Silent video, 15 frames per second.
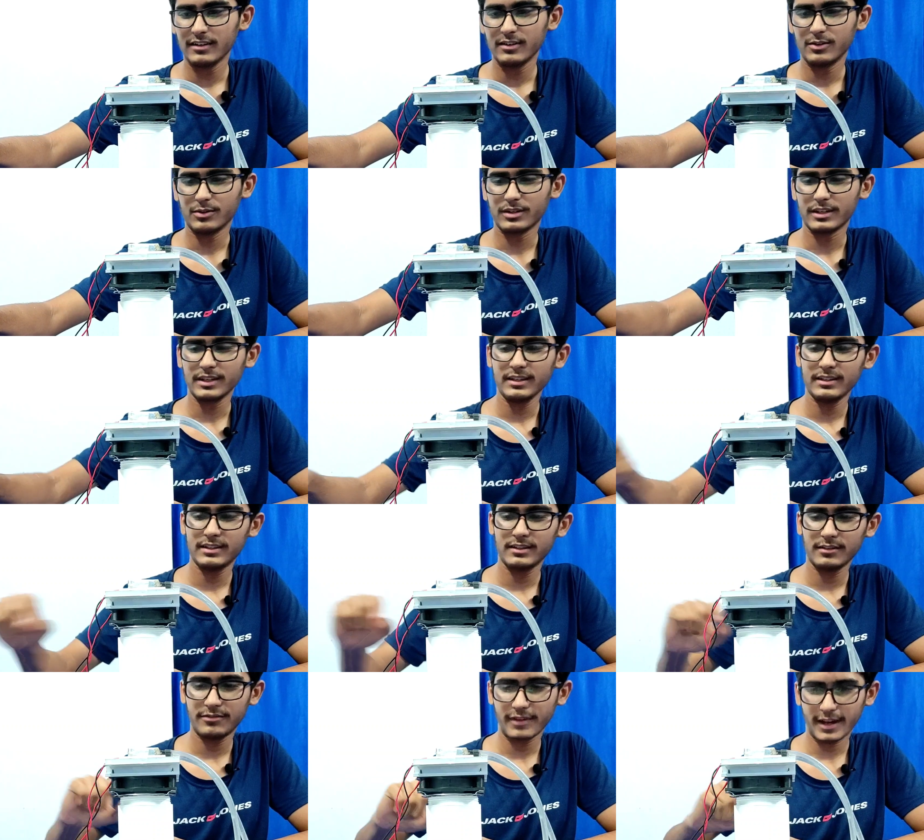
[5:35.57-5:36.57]
Okay,
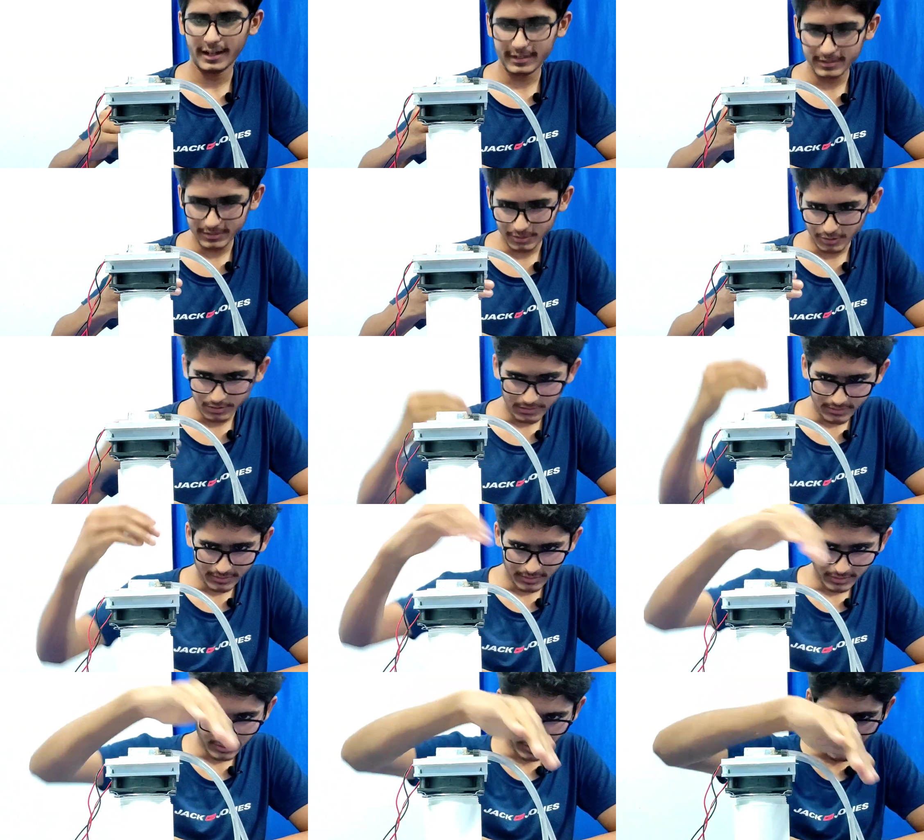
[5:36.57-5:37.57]
the fan is on.
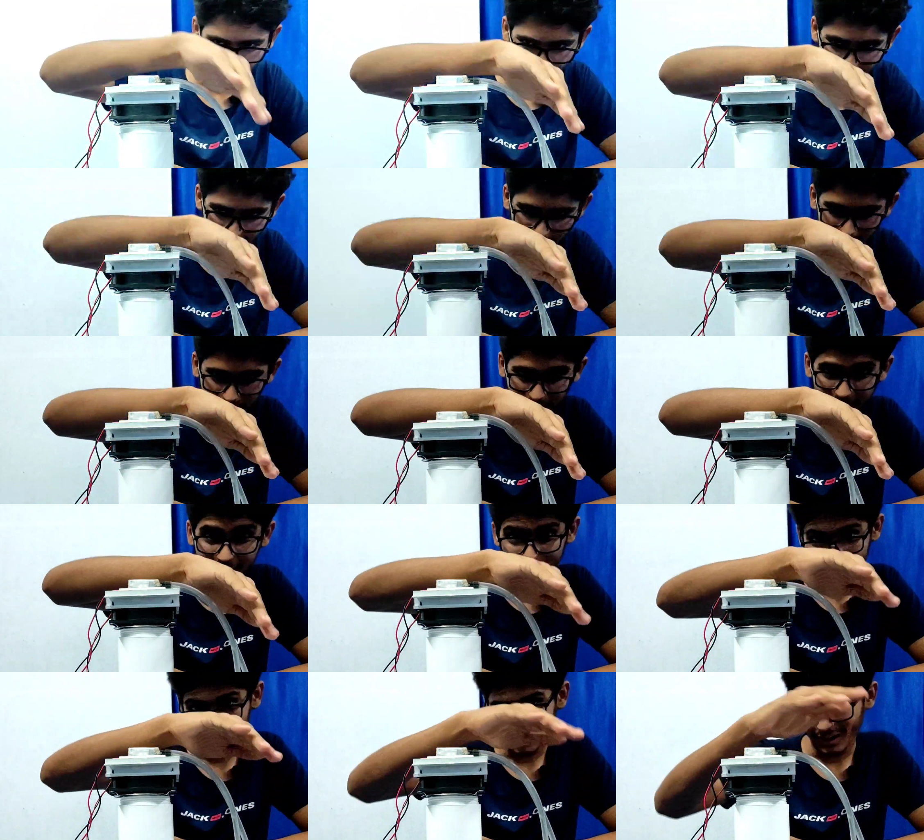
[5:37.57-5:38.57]
I can feel
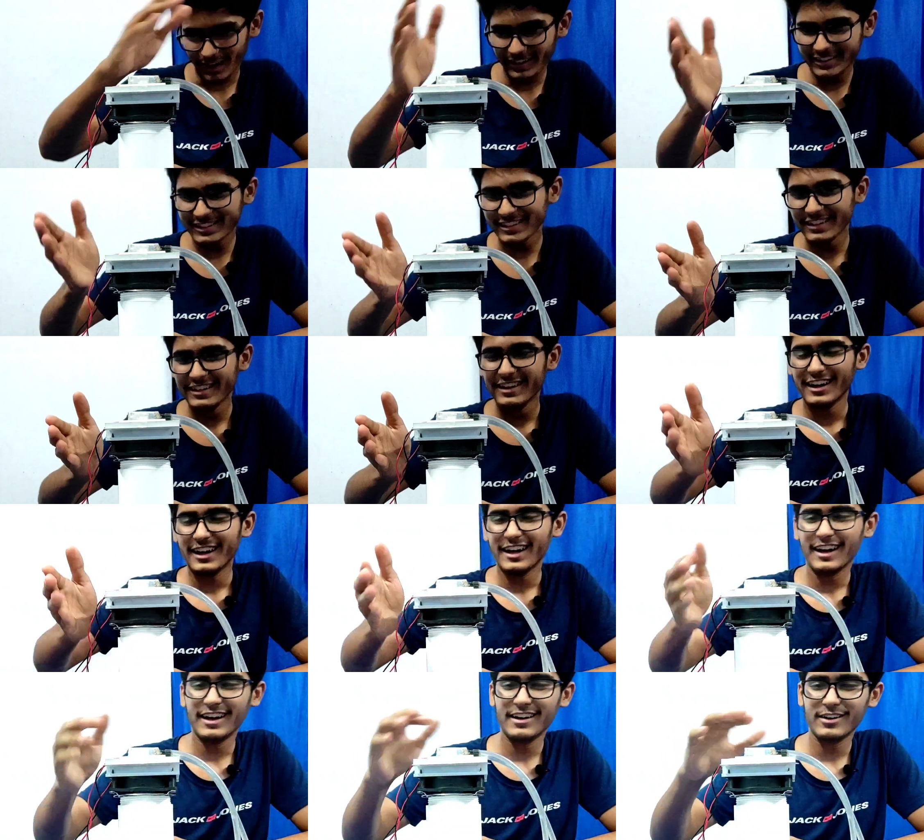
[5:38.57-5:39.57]
it, you can't.
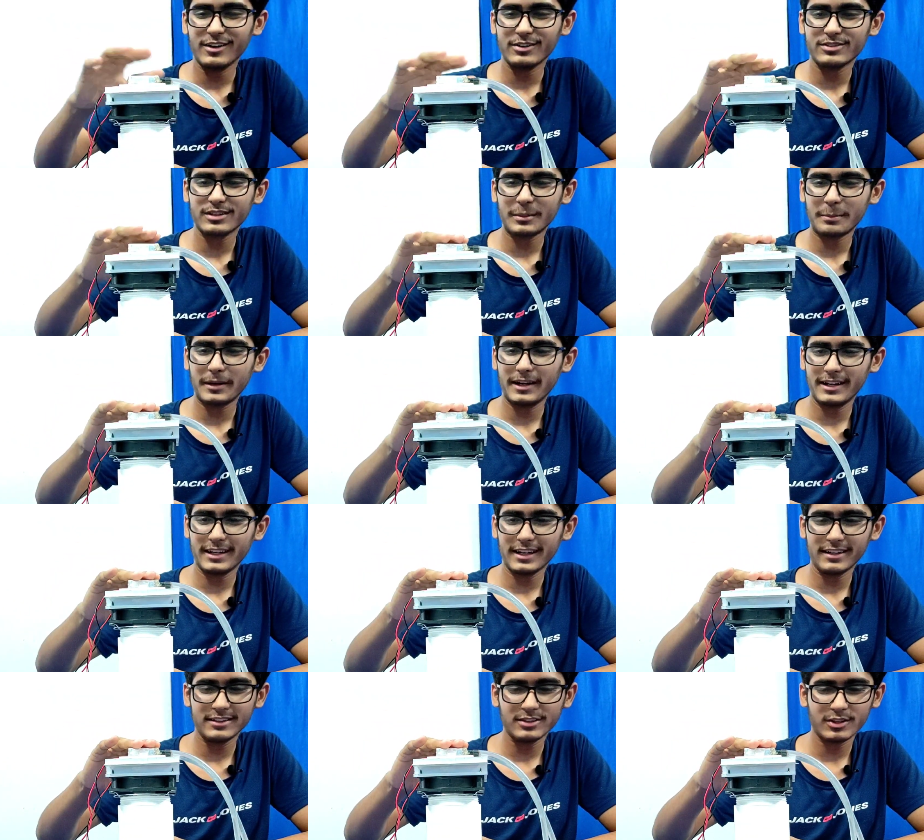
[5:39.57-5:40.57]
And also the
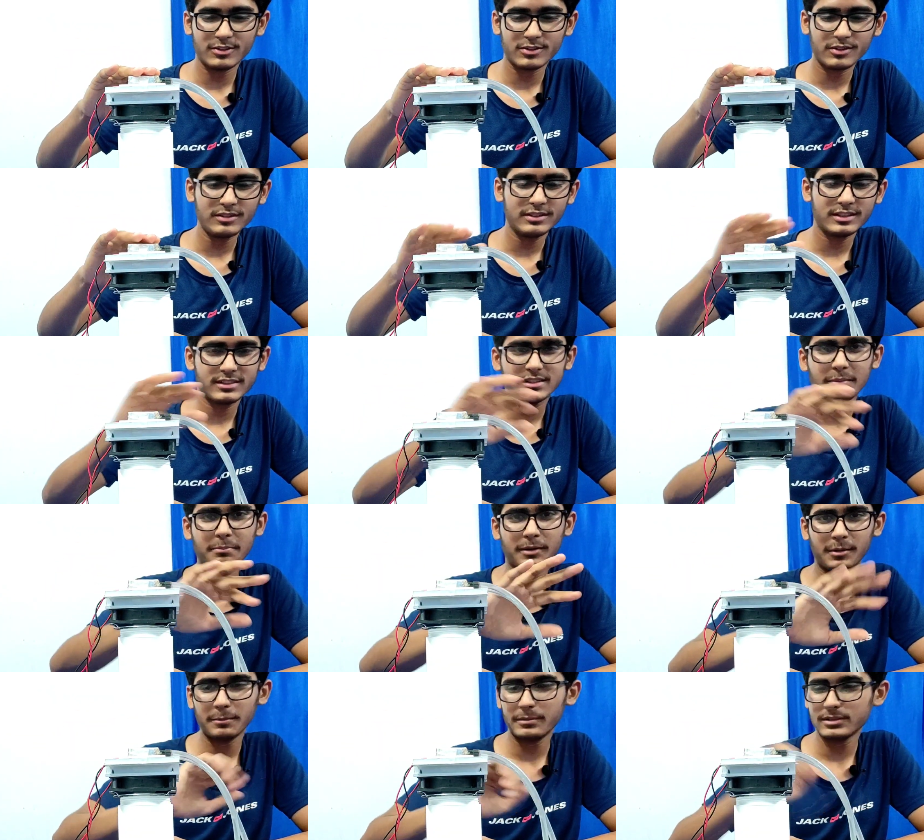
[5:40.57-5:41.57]
Peltier is also on, just the
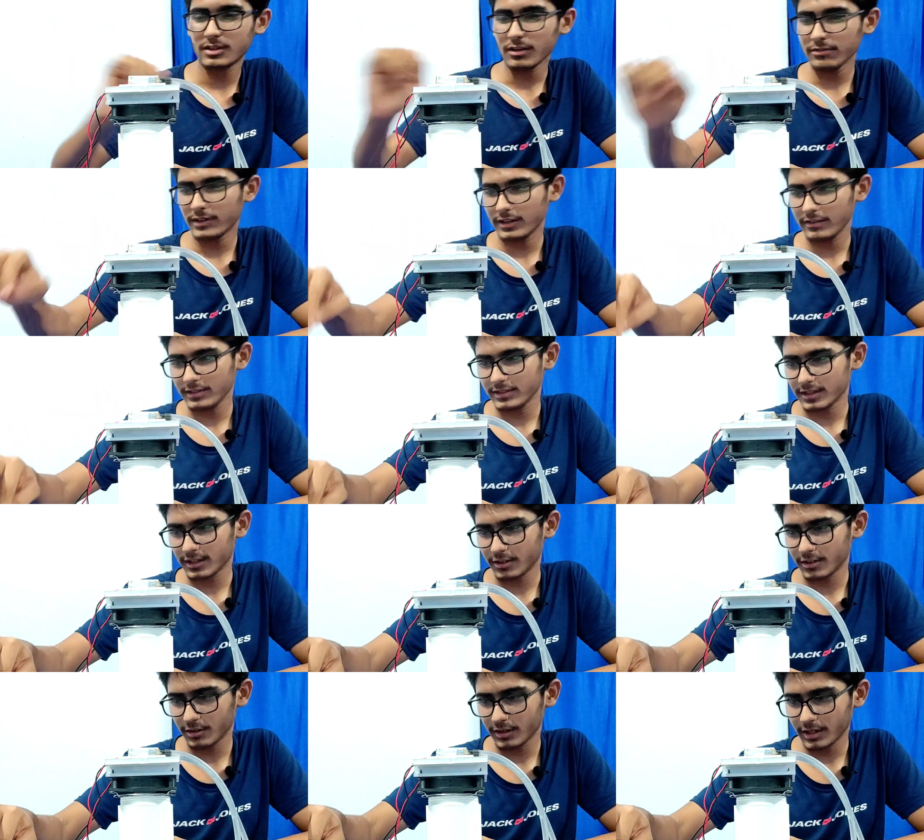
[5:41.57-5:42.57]
pump is off. I will
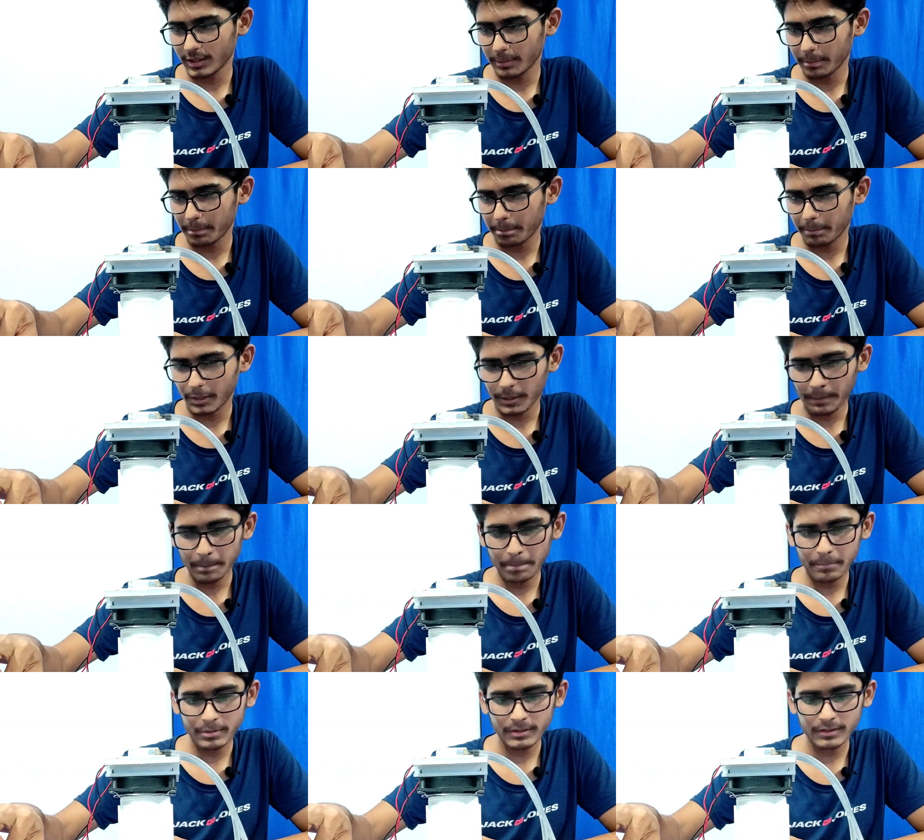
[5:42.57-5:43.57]
turn on the pump